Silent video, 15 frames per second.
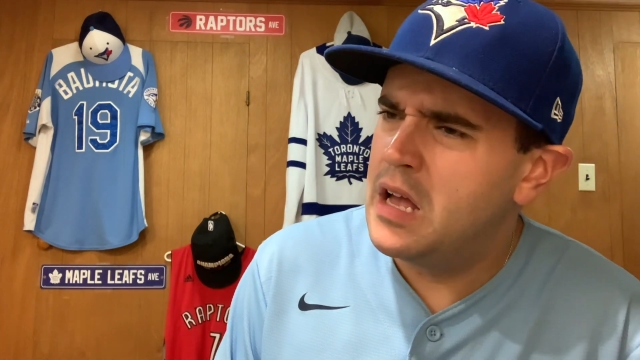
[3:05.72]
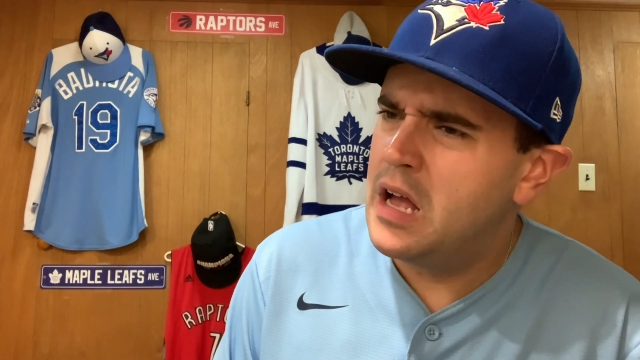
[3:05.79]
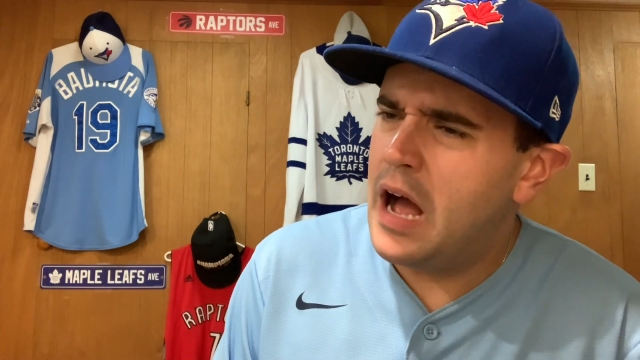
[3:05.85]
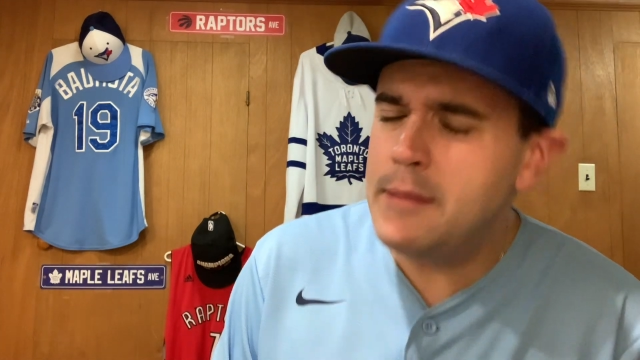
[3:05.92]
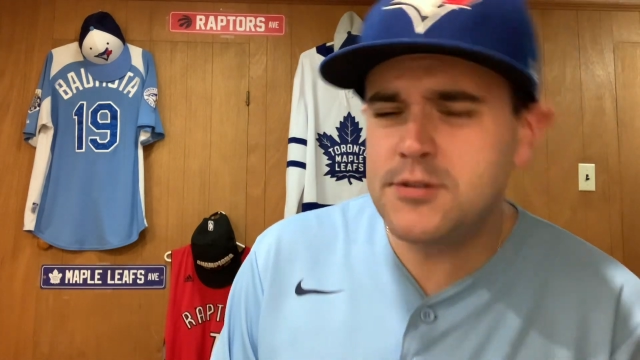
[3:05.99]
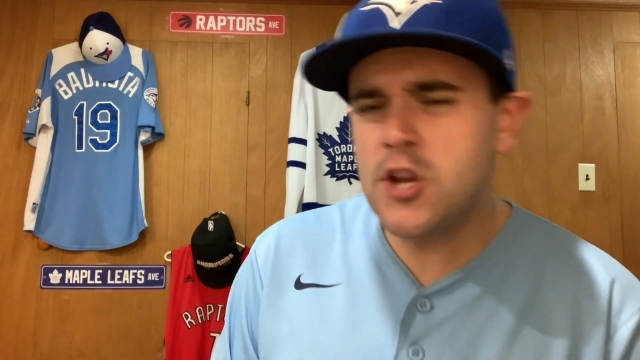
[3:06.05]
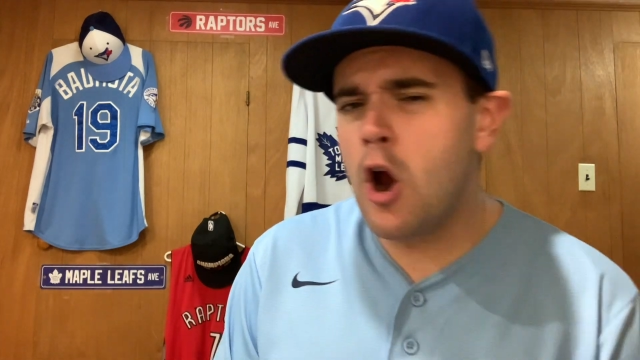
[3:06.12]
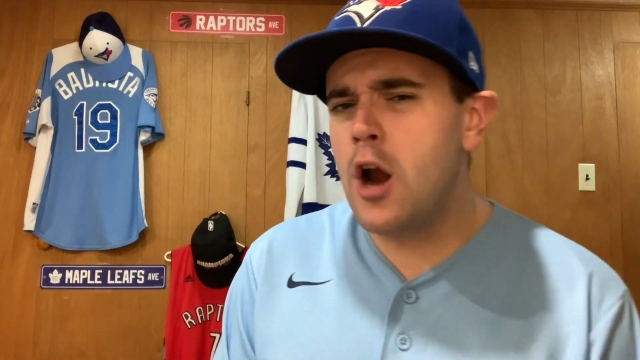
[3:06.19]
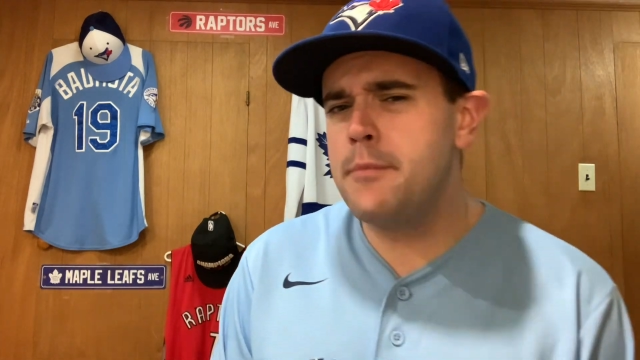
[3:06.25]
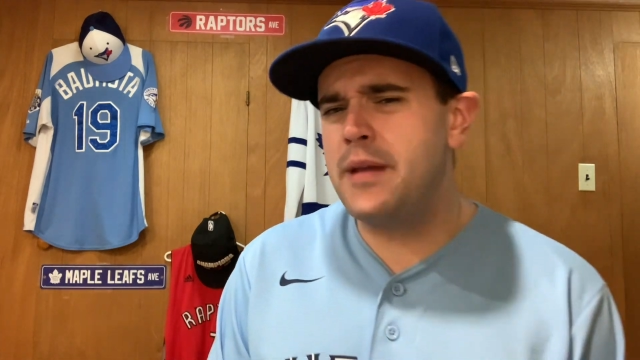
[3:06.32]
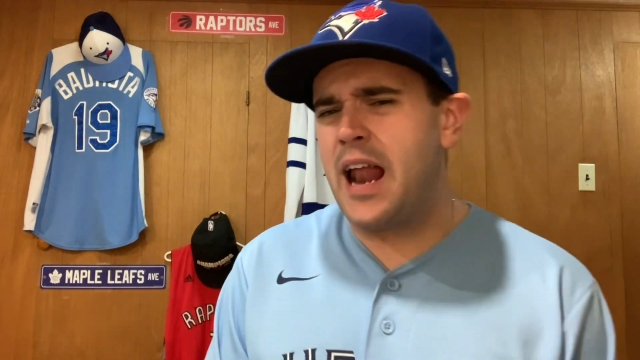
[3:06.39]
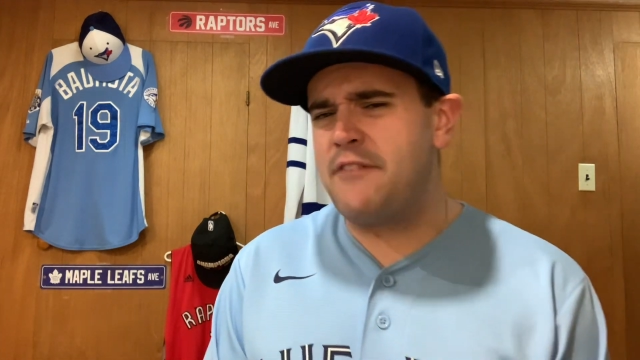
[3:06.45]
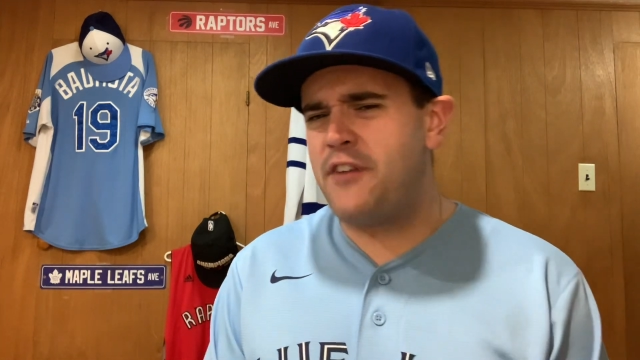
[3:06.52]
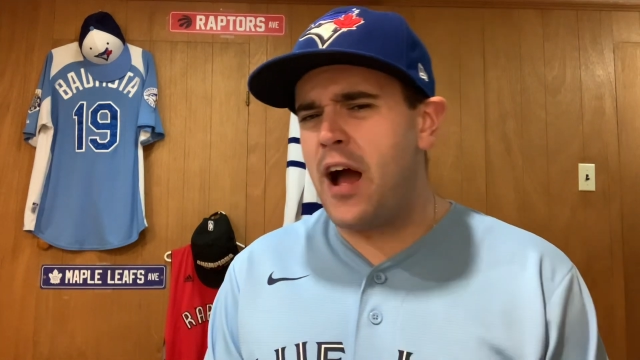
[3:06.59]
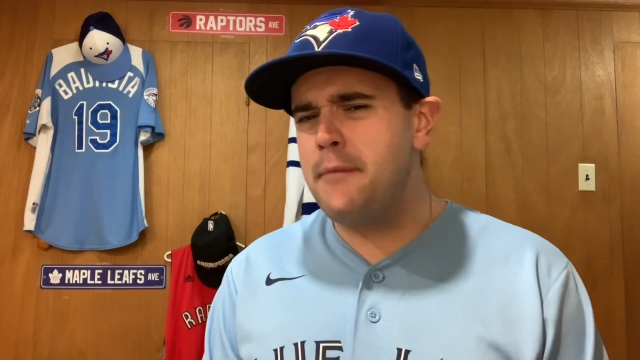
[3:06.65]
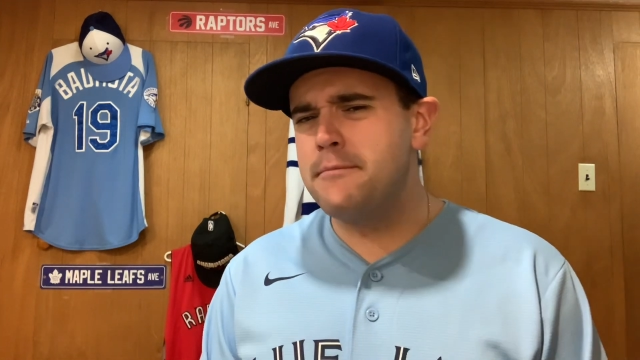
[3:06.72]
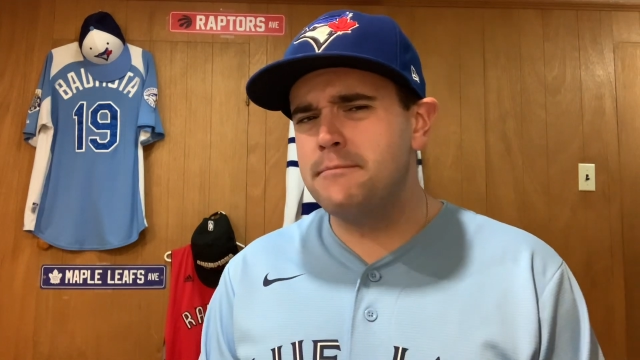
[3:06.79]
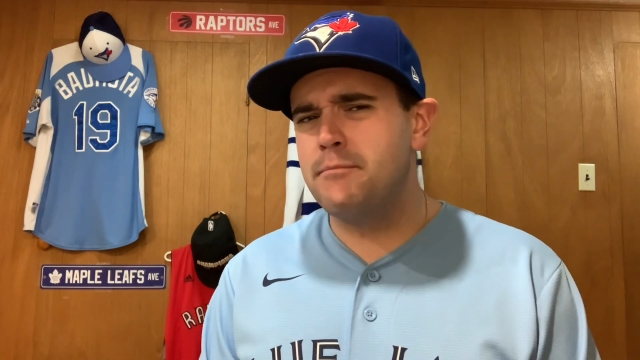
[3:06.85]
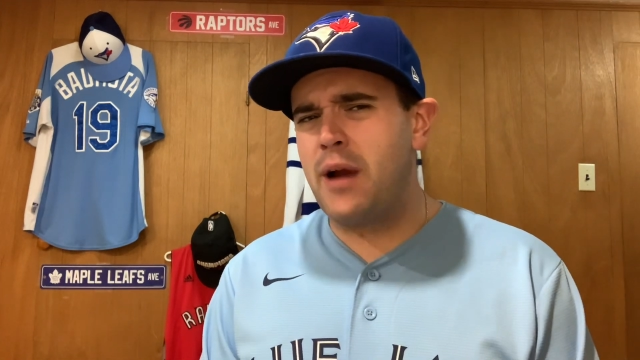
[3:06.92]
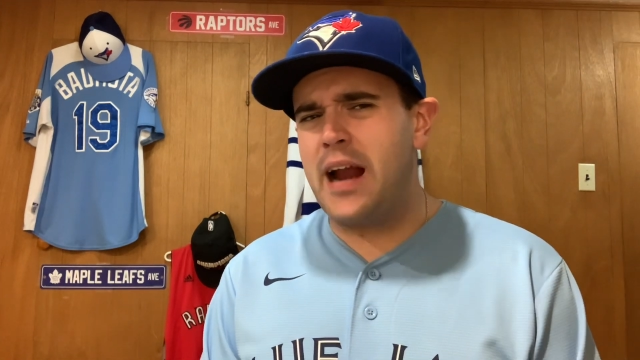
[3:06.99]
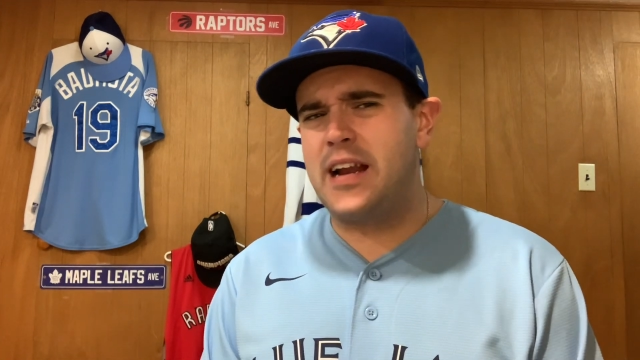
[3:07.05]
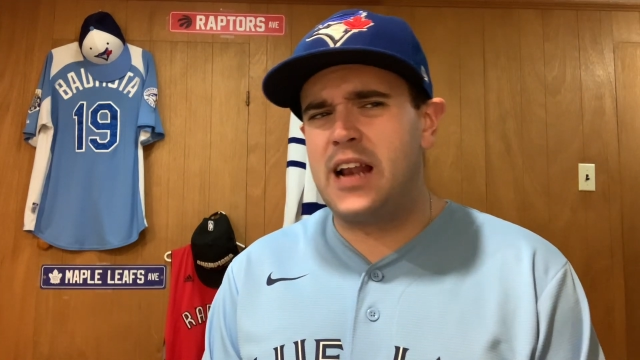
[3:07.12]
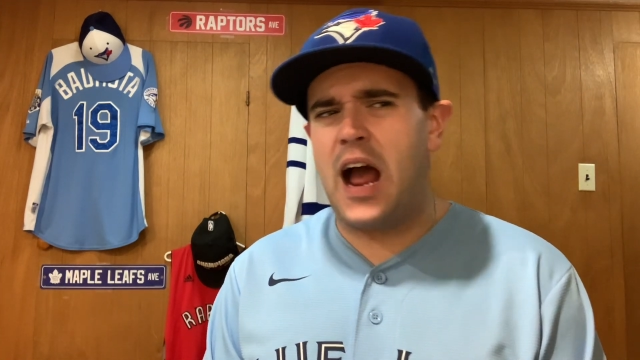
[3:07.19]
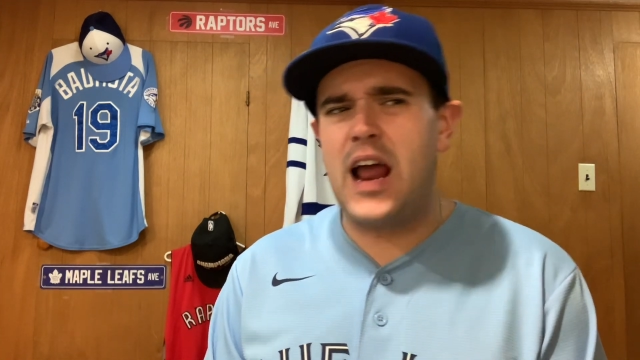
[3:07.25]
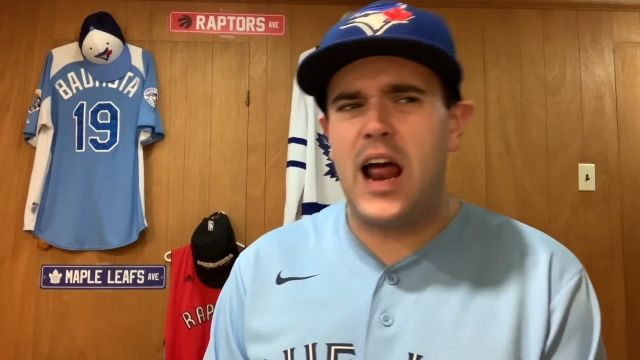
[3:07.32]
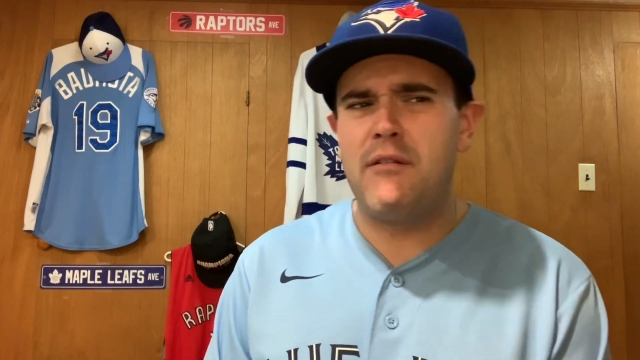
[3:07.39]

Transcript: I'm sorry, but if I'm Brendan Hyde,